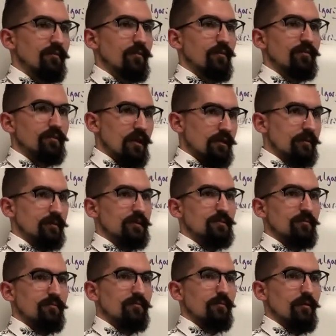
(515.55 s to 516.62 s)
and we've talked about this
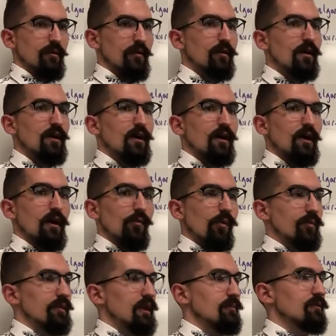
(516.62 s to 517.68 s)
before, uh, what
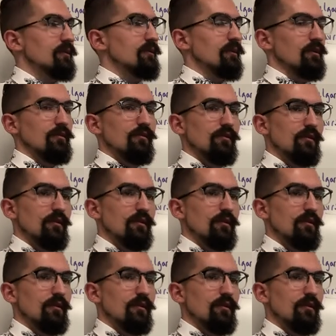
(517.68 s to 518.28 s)
would that be called?